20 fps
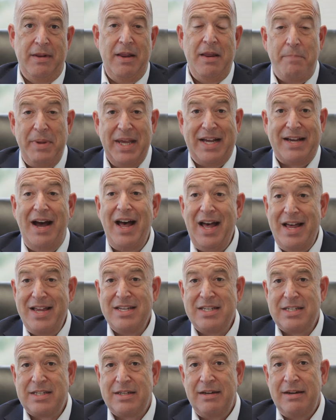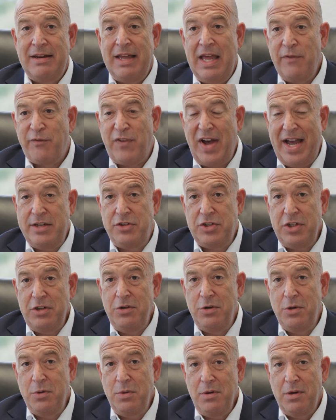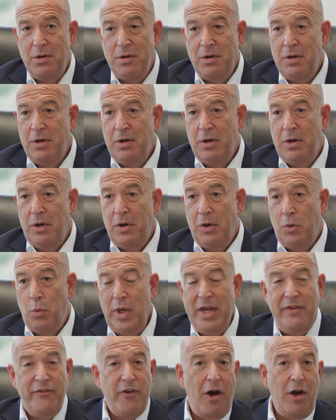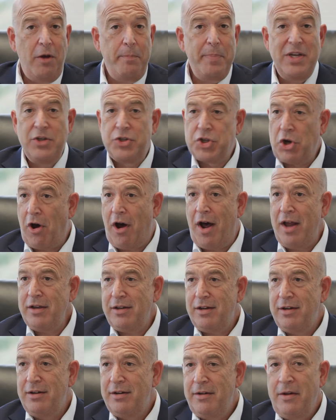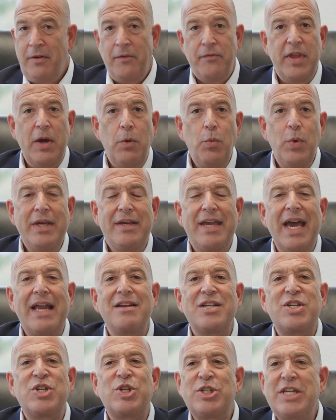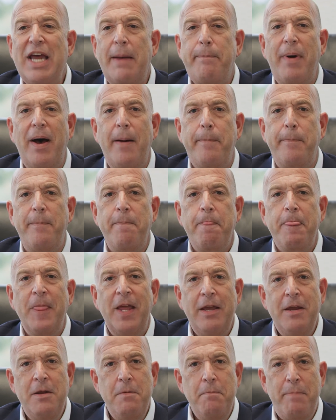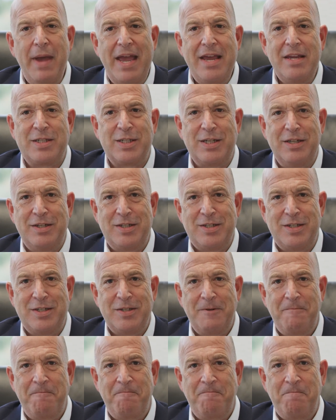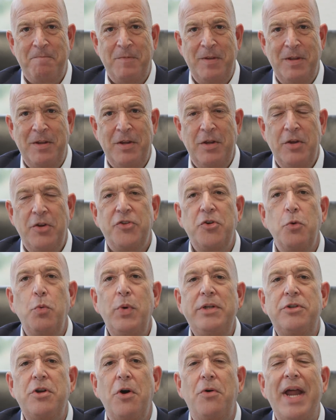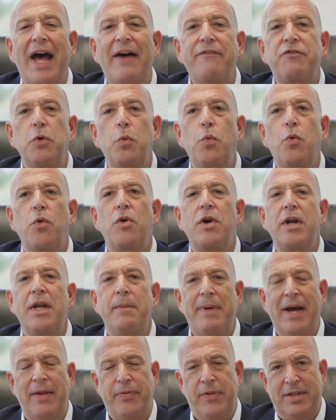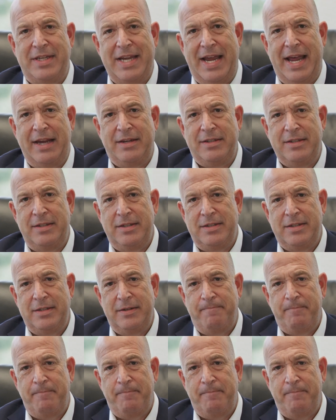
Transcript: Because if I do, we have all been taught that we get a step up in basis, so we don't have to worry about the taxes.